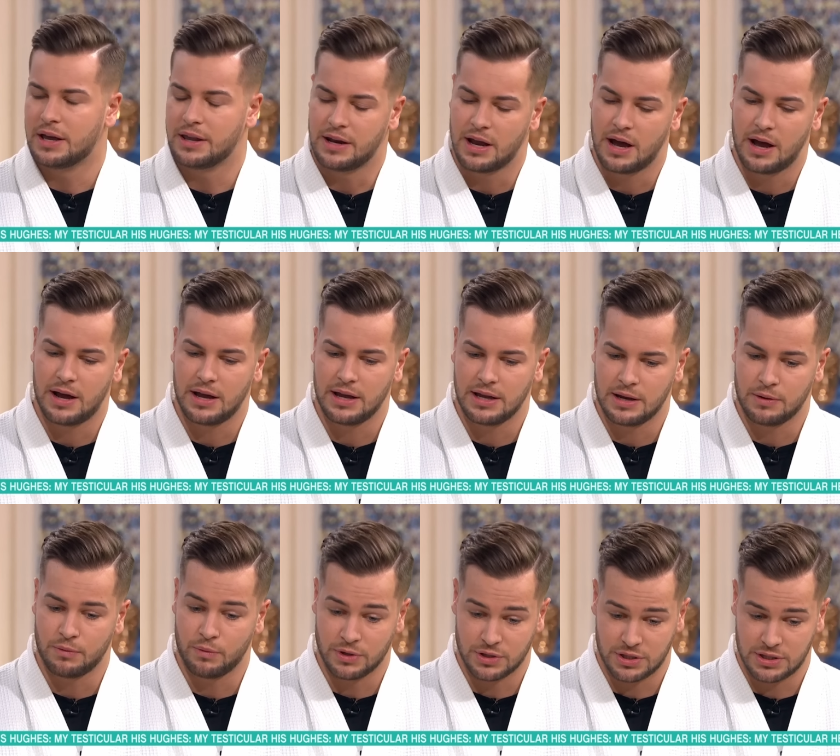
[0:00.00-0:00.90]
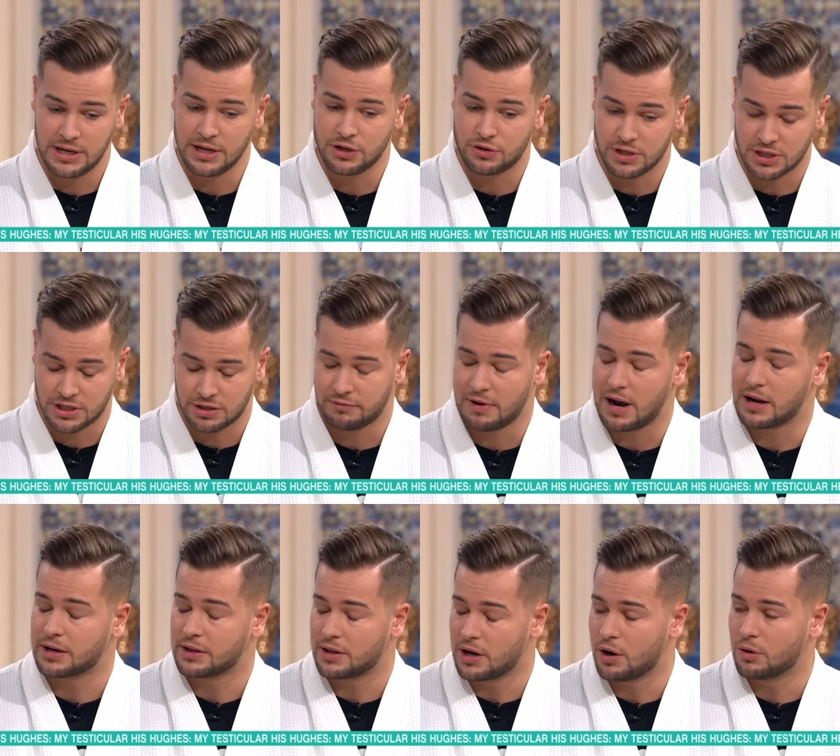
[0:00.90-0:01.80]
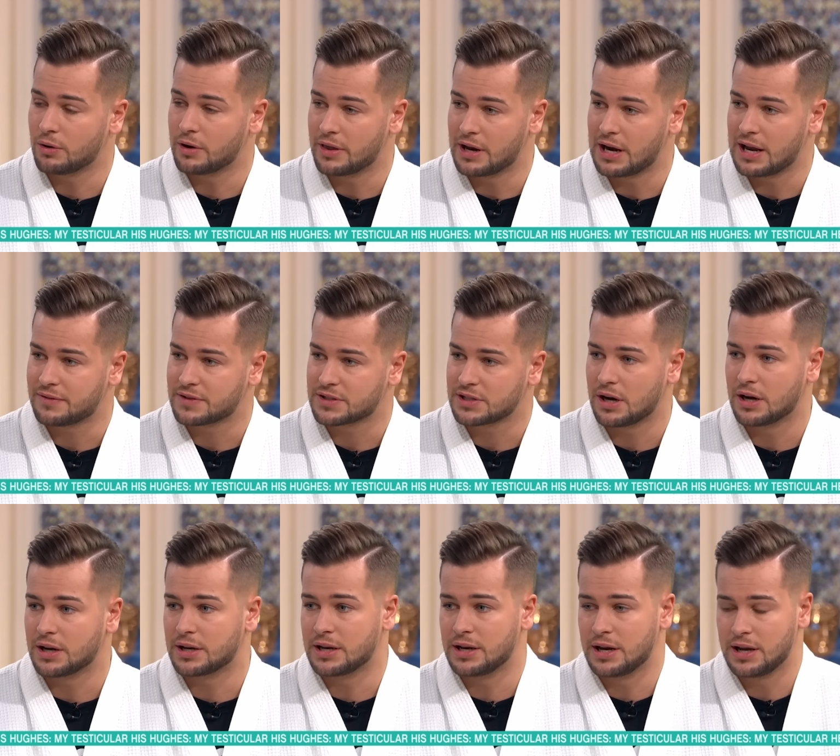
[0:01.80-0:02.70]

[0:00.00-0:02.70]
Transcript: And uh, it was literally surrounded the whole of the left side.